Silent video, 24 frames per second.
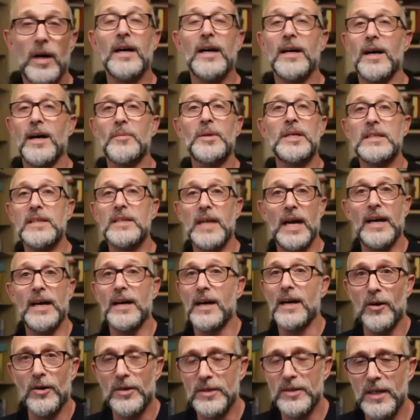mean, yeah.
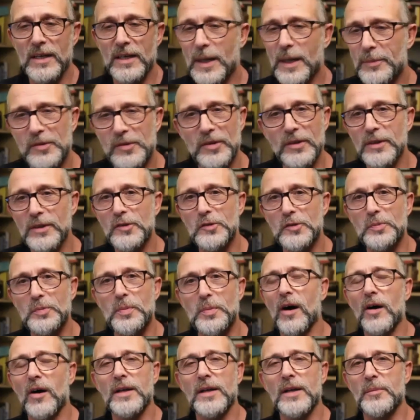Oh, yeah. Absolutely spot
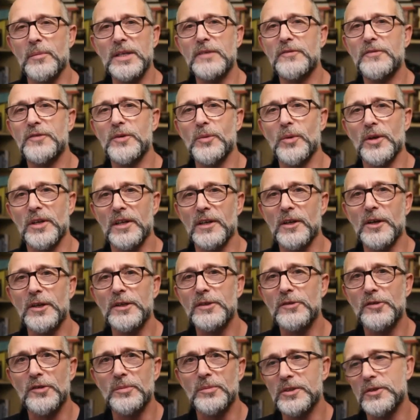on. I mean, if you want to learn
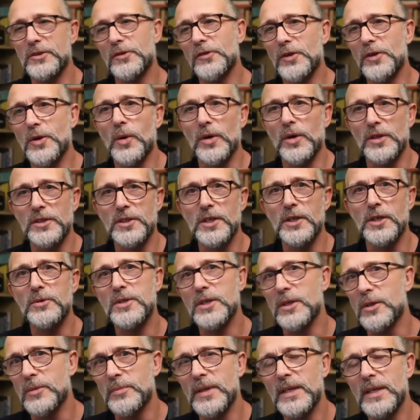something, just go on
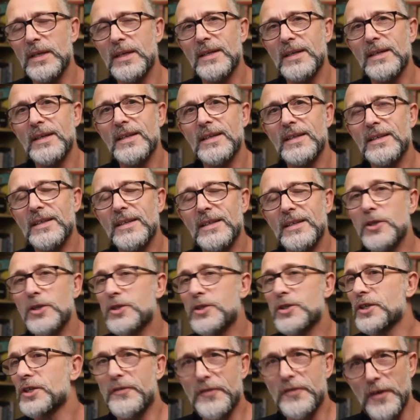YouTube. You should
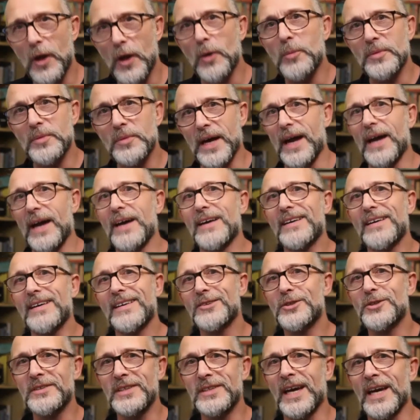have filmed it,
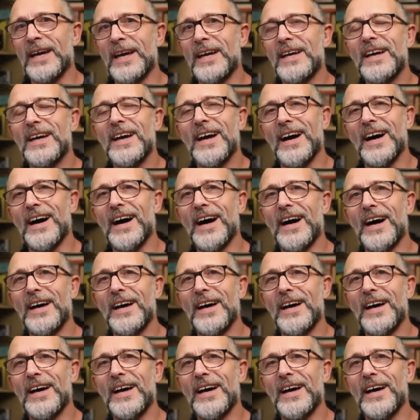shouldn't you? And